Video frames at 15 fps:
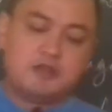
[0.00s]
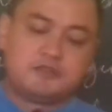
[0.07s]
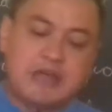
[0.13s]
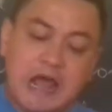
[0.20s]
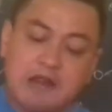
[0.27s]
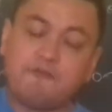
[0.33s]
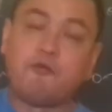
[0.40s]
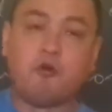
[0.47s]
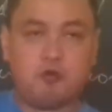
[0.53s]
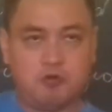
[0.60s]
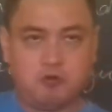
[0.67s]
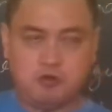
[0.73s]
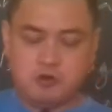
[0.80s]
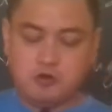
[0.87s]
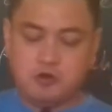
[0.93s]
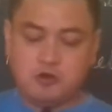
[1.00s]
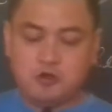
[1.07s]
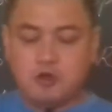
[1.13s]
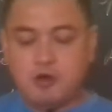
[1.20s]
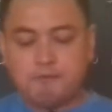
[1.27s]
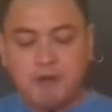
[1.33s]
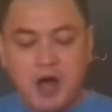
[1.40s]
Therefore,
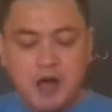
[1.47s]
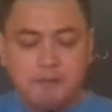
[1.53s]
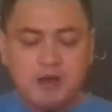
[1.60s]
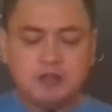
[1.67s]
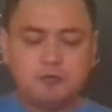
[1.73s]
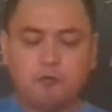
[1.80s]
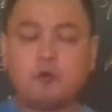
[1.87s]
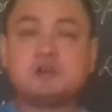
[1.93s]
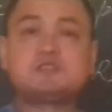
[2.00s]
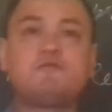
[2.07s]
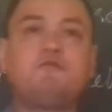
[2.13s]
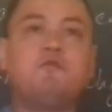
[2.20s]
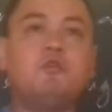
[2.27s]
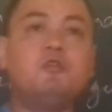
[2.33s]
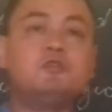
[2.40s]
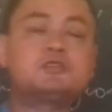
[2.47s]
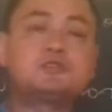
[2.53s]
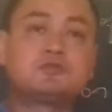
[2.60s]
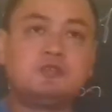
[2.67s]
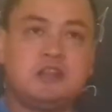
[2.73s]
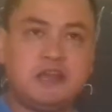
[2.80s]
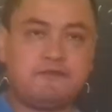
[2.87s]
Muhammad was
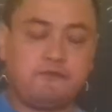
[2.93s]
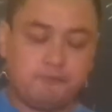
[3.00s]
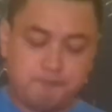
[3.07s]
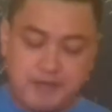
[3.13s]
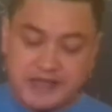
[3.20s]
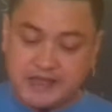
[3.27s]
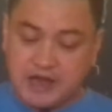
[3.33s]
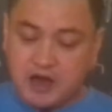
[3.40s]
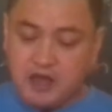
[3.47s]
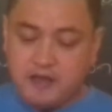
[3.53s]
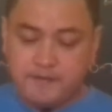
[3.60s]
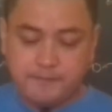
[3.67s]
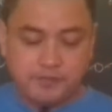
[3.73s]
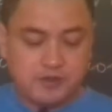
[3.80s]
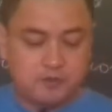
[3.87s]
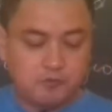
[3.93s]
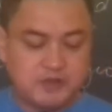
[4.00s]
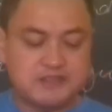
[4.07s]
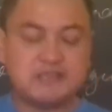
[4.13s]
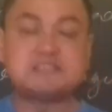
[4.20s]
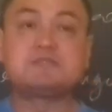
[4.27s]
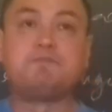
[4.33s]
forced to leave Mecca
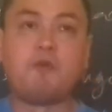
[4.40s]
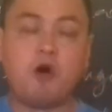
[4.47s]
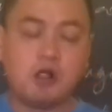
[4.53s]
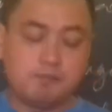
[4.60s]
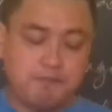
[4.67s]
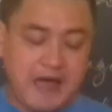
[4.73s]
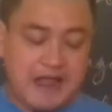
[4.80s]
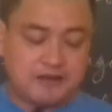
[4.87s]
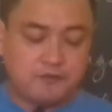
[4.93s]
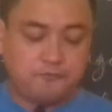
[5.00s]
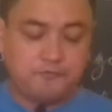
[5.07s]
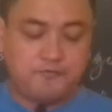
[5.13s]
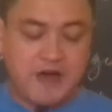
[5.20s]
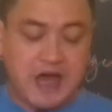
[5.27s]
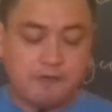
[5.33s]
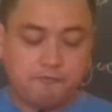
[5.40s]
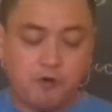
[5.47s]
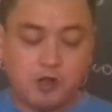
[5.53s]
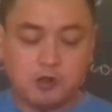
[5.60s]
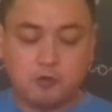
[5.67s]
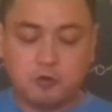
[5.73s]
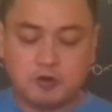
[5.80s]
with his small band of
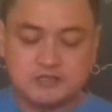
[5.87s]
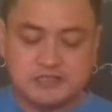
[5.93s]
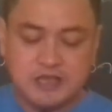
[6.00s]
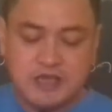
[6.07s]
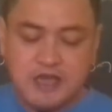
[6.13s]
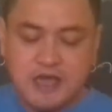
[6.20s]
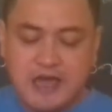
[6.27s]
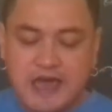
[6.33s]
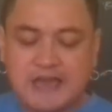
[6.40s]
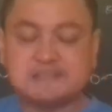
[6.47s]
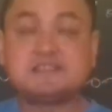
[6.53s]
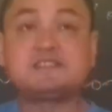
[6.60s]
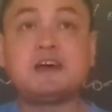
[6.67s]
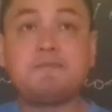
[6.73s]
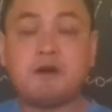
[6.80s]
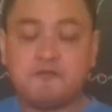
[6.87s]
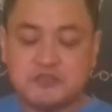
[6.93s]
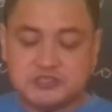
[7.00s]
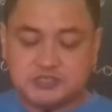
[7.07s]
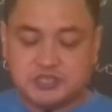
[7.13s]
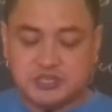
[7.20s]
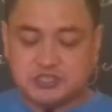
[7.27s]
followers, as some of
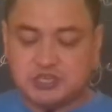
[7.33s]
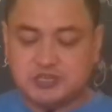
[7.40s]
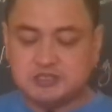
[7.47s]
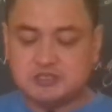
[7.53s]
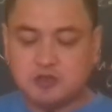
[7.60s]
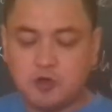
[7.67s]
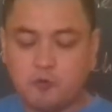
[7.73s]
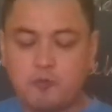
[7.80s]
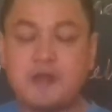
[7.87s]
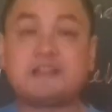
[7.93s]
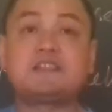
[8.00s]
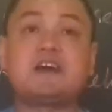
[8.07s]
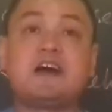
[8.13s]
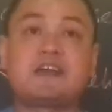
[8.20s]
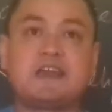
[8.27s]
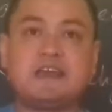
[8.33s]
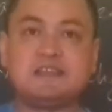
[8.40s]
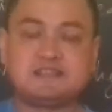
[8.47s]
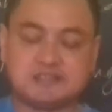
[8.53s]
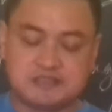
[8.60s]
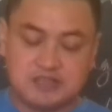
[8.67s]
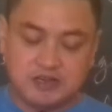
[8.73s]
his teachings went
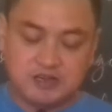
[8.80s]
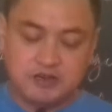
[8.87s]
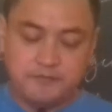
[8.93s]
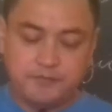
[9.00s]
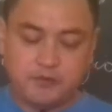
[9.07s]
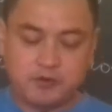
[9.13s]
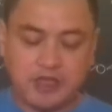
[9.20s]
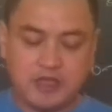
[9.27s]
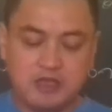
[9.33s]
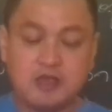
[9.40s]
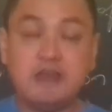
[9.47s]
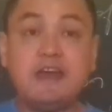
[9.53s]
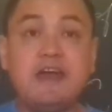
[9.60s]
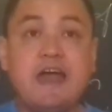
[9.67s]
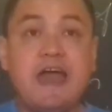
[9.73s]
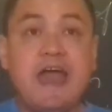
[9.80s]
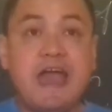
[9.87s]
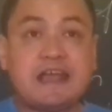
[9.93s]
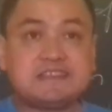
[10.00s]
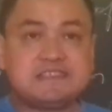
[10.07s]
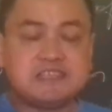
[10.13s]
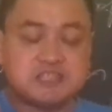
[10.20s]
against the, okay,
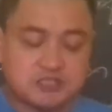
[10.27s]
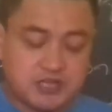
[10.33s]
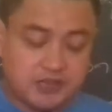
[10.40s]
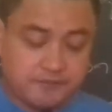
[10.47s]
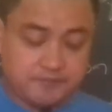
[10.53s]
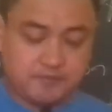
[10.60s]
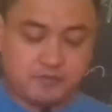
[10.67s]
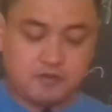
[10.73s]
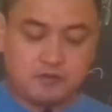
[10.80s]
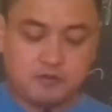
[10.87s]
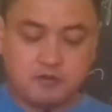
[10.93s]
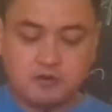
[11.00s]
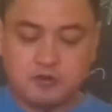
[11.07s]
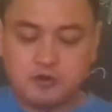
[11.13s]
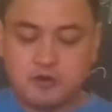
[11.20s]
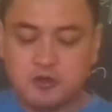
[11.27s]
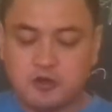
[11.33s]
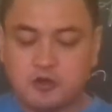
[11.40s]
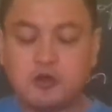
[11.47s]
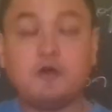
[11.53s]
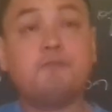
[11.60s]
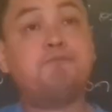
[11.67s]
existing
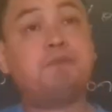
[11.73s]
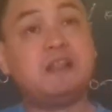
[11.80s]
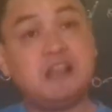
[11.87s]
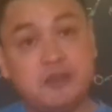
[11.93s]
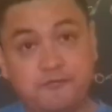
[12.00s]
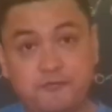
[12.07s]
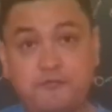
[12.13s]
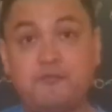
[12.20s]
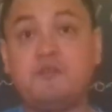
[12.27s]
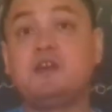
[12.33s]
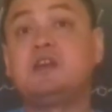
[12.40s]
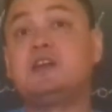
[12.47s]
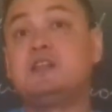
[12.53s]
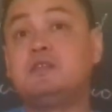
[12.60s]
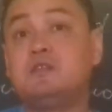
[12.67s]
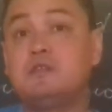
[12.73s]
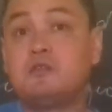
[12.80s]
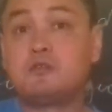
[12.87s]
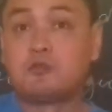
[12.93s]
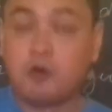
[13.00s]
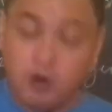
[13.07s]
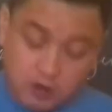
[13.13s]
belief
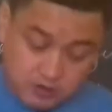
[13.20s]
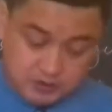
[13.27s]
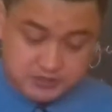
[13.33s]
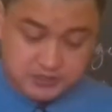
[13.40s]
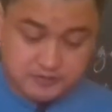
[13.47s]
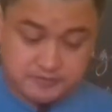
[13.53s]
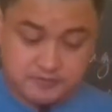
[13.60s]
in God